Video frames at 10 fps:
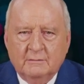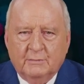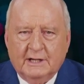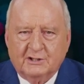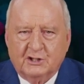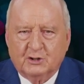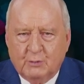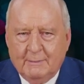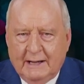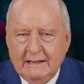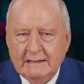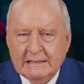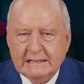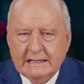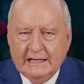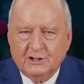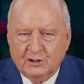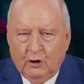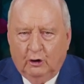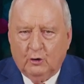but as a swimmer, he is
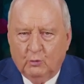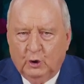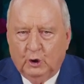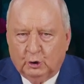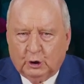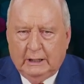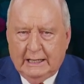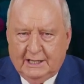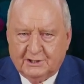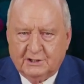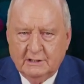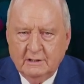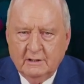not world class,